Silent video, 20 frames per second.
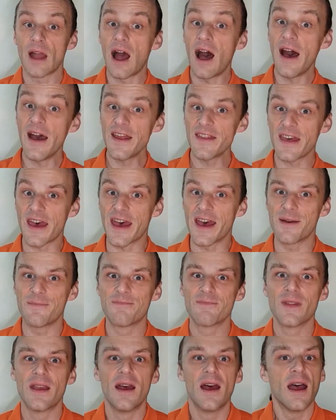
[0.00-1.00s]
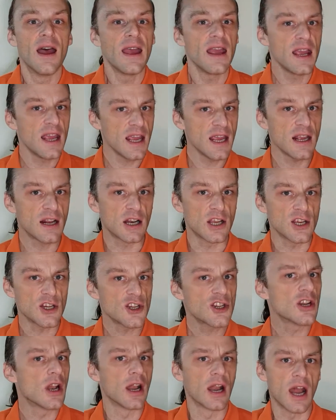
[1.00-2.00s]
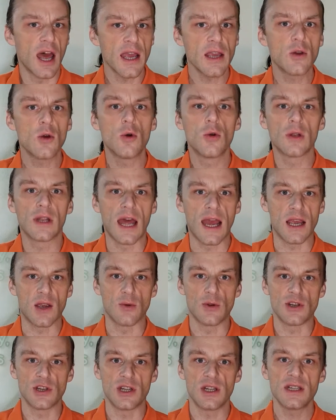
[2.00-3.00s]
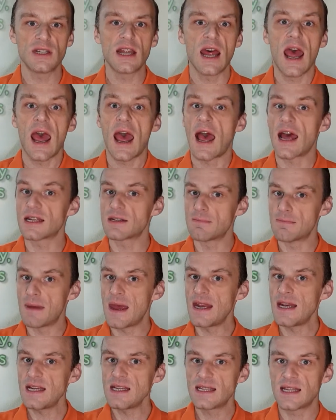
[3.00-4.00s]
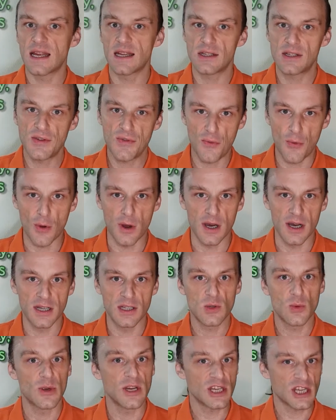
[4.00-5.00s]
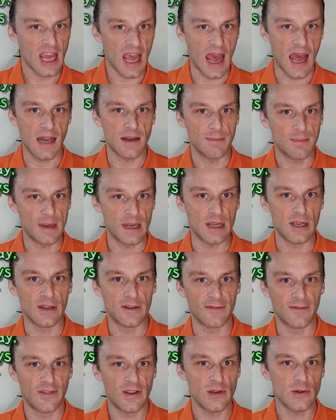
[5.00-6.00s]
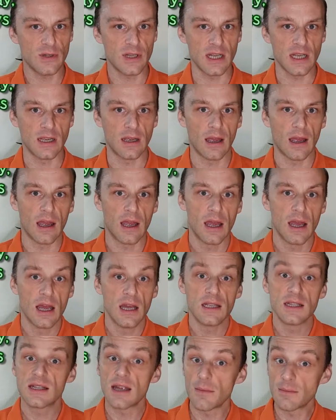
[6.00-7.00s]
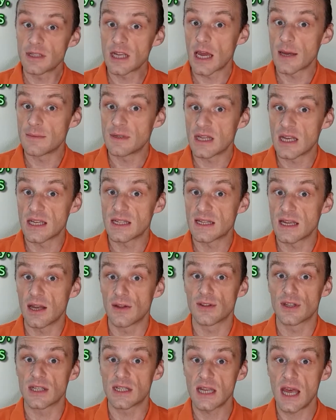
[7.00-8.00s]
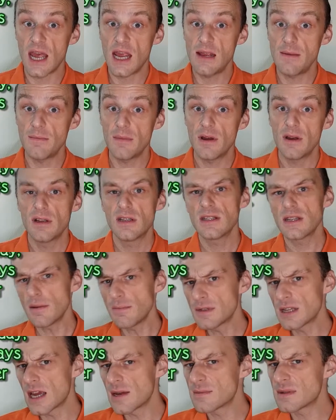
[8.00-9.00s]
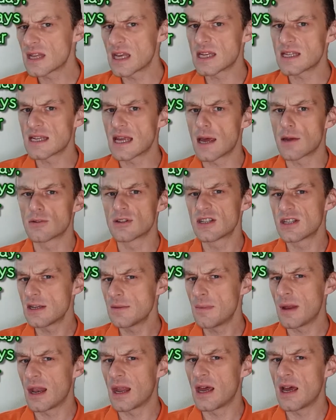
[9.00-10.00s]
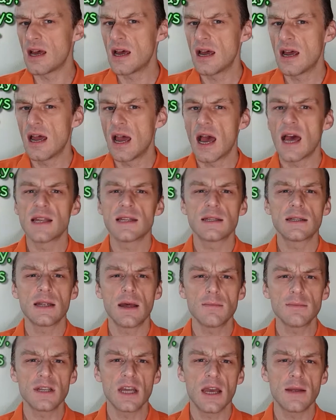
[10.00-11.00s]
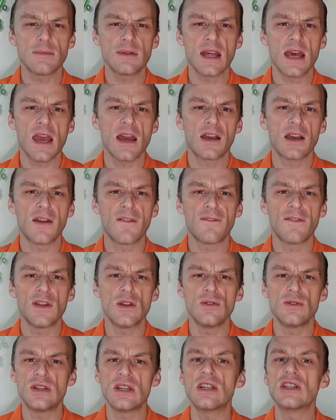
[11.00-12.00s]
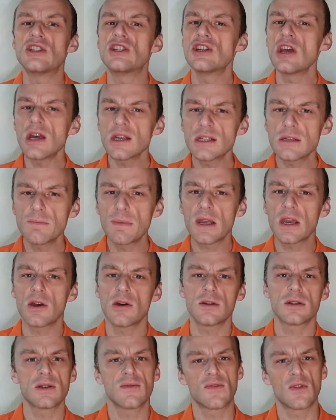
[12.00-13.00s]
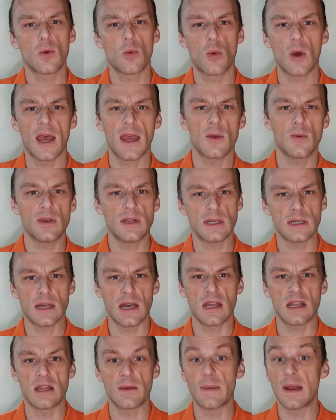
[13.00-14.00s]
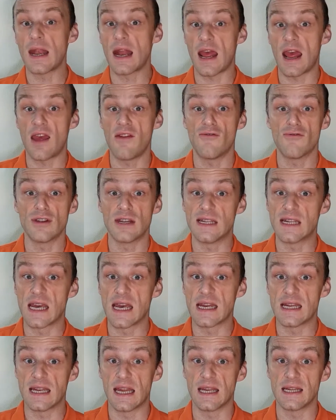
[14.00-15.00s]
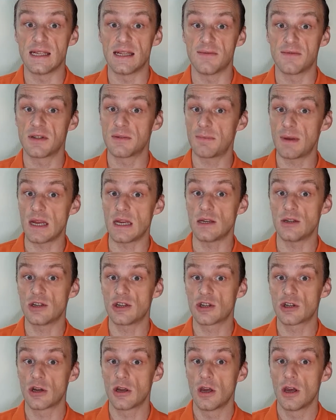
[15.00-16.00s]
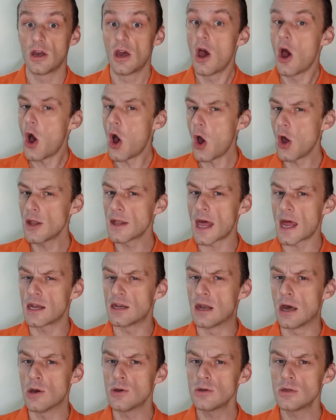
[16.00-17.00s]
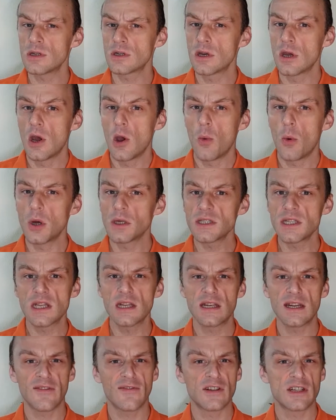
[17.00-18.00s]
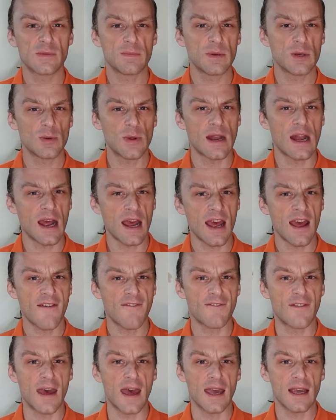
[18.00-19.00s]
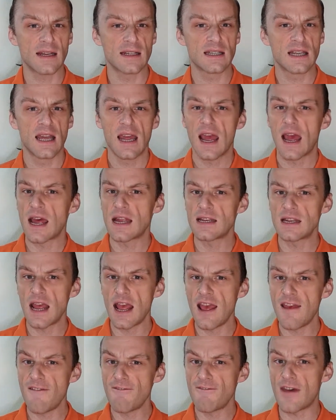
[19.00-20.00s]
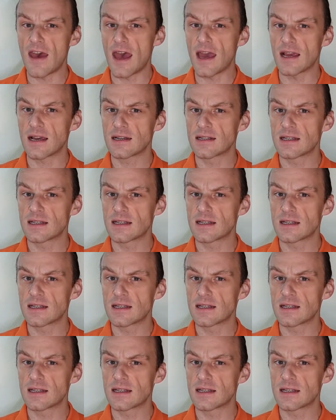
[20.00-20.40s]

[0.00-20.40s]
Hi there! English, like all languages, has many sets of words which can be confusing. Sometimes they sound the same, sometimes they sound similar, and sometimes they are confusing just because of the way we say them in everyday native speech. On that note, what's the difference between affect and effect?